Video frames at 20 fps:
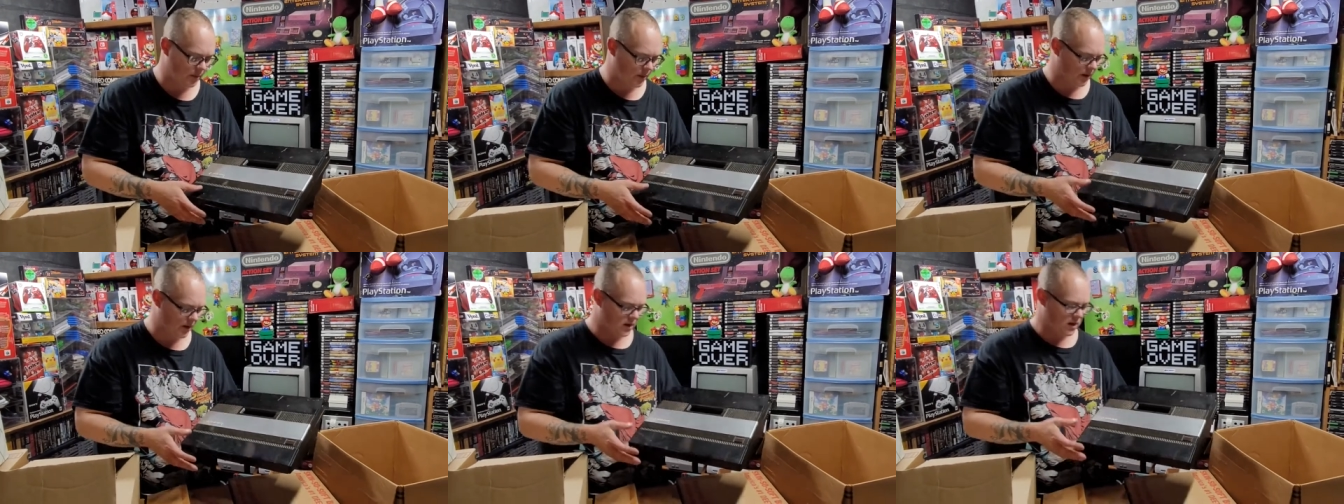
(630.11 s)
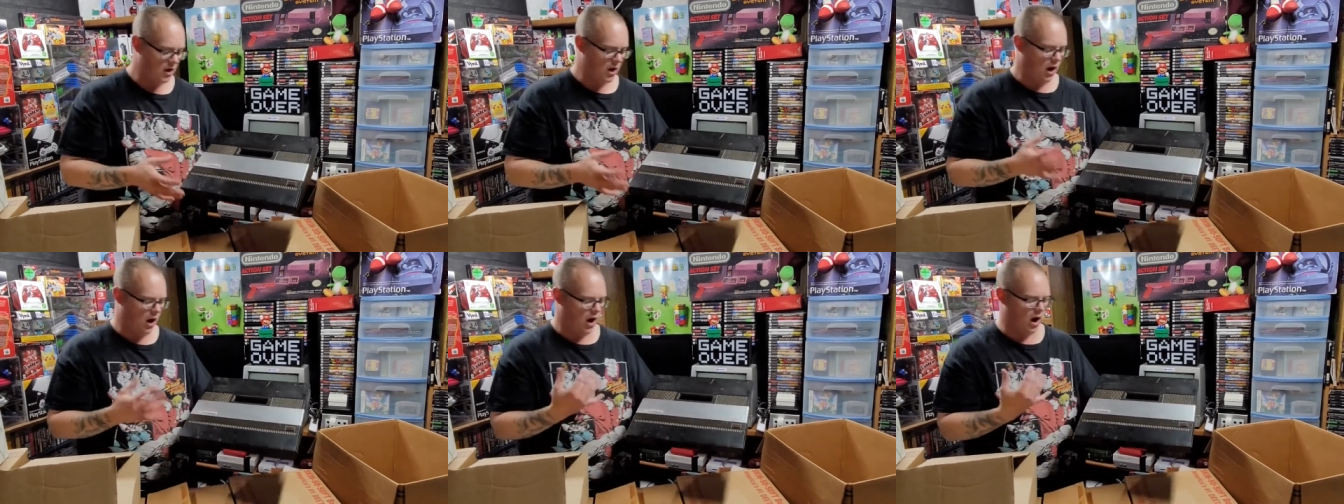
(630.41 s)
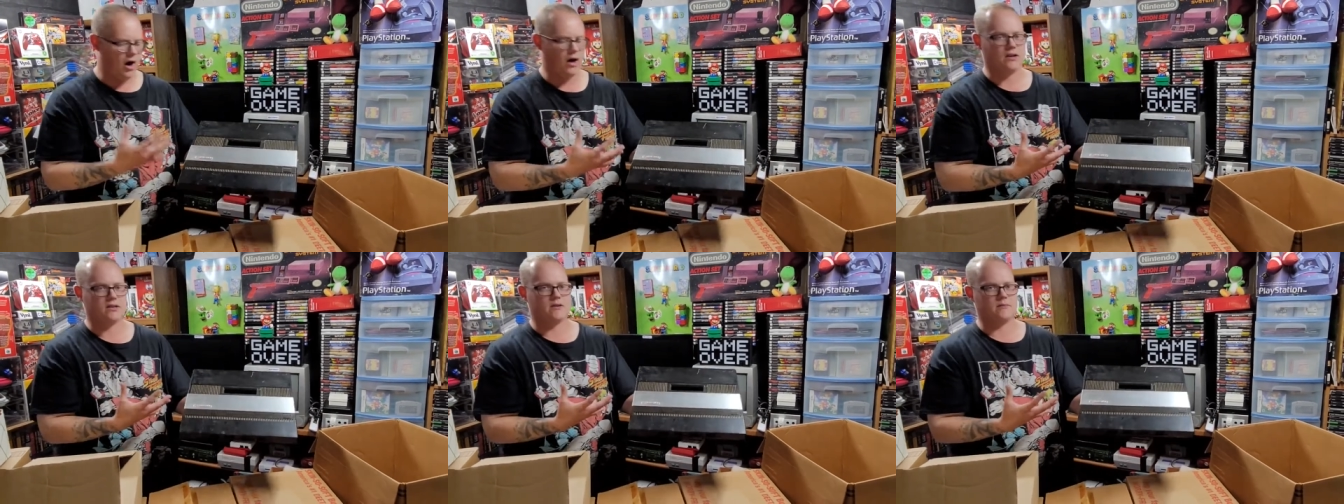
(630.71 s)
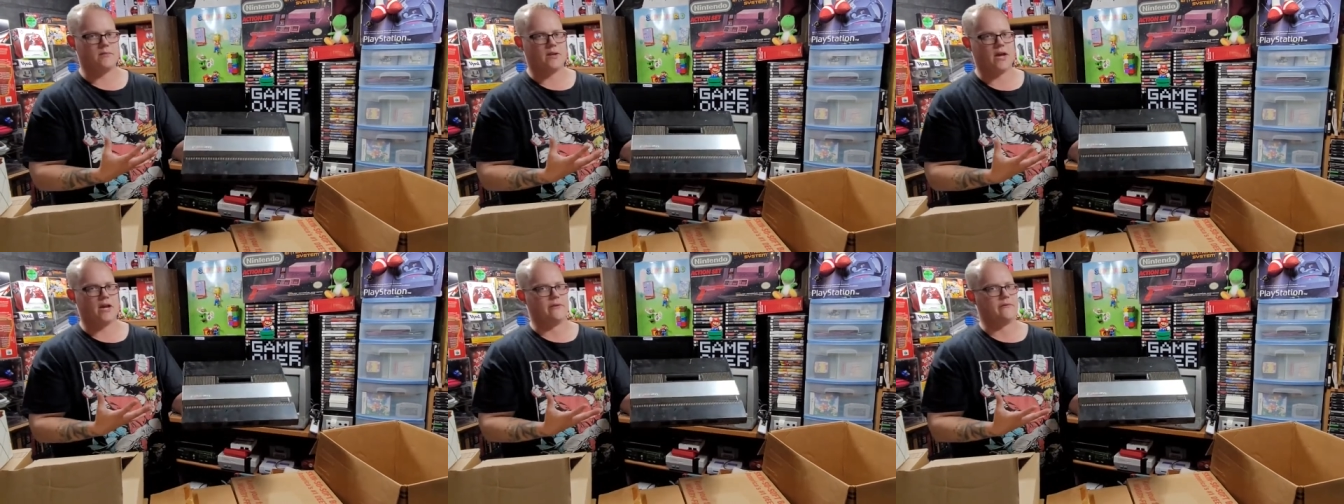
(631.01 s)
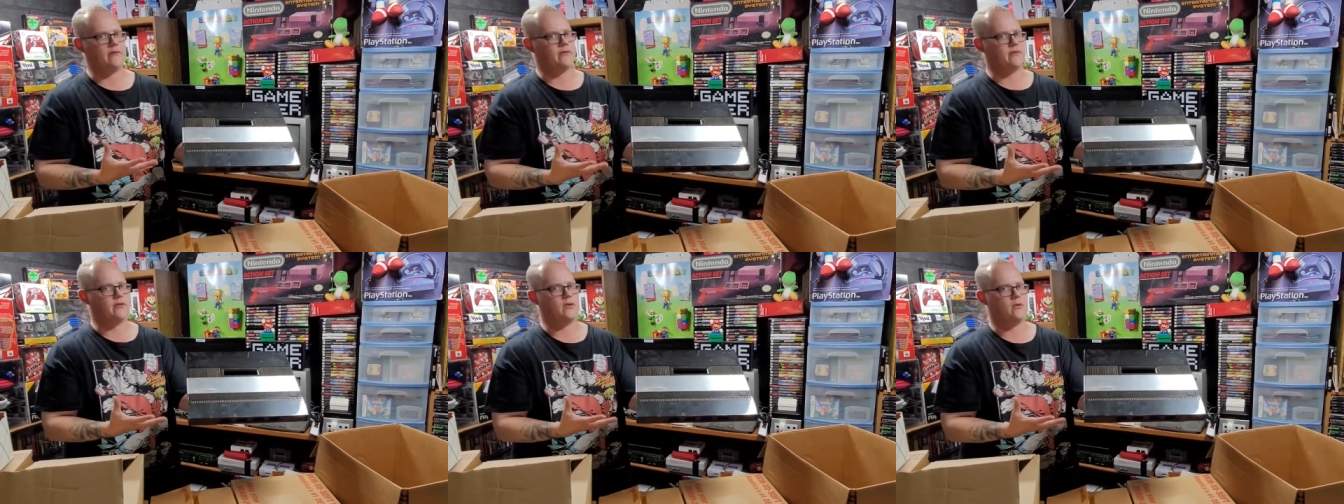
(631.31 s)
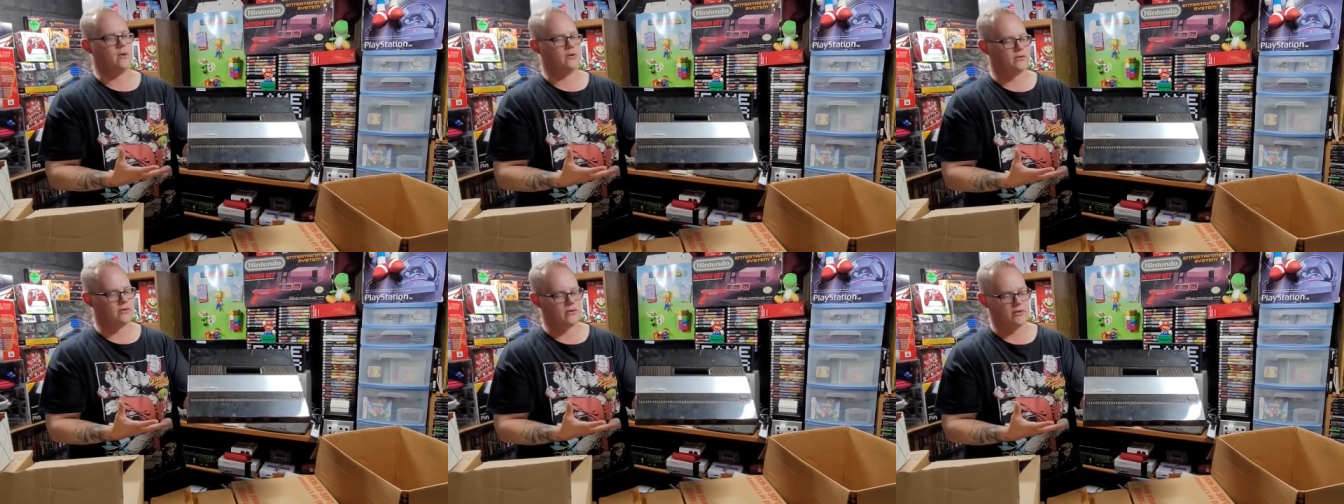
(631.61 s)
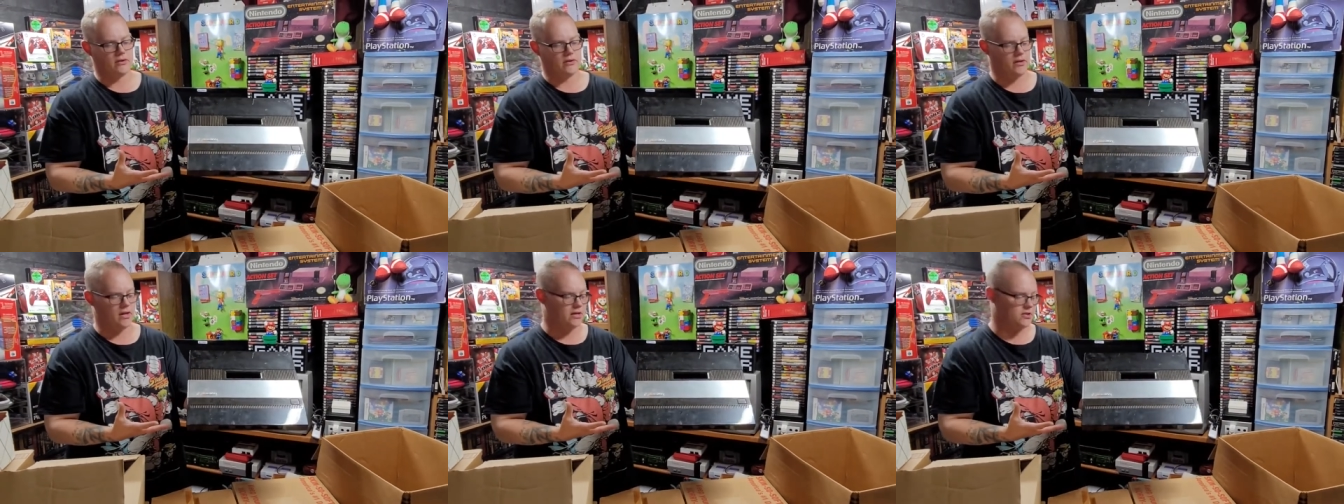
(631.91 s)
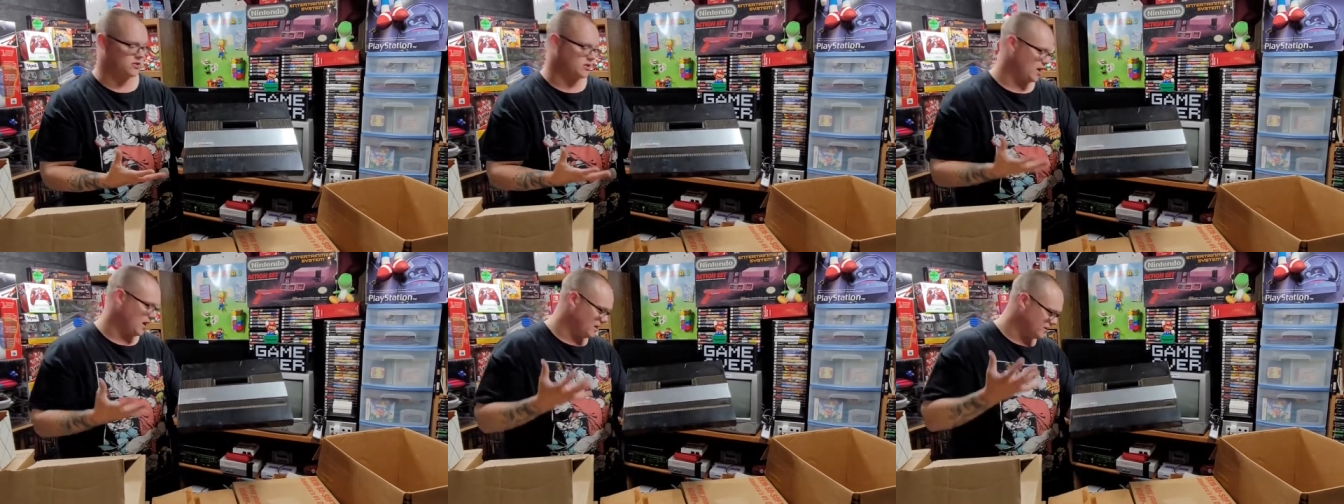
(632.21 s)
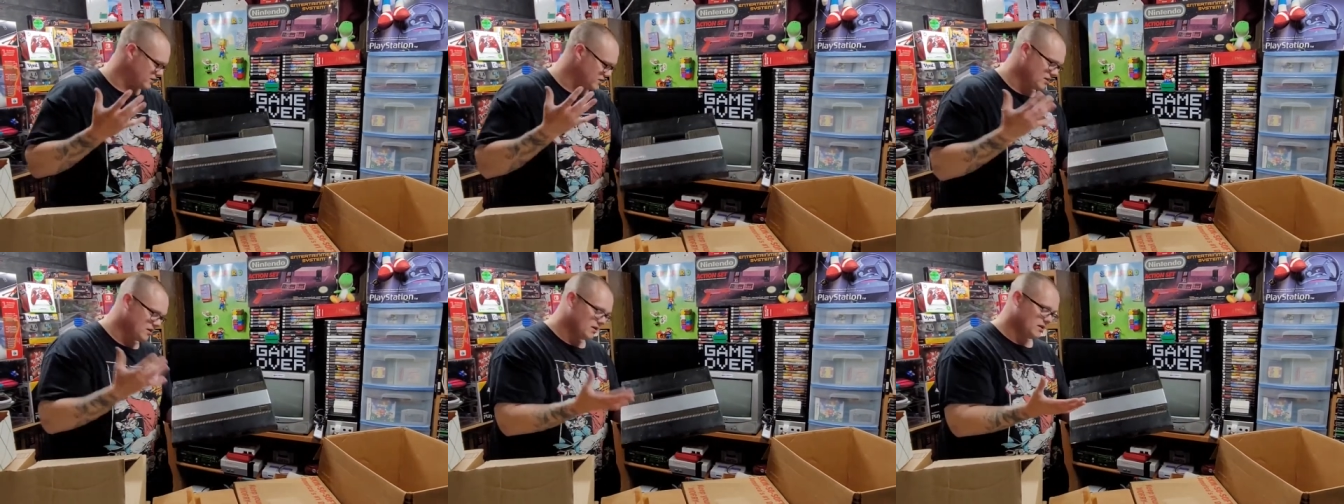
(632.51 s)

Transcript: But awesome to add fifty-two hundred to the collection, guys.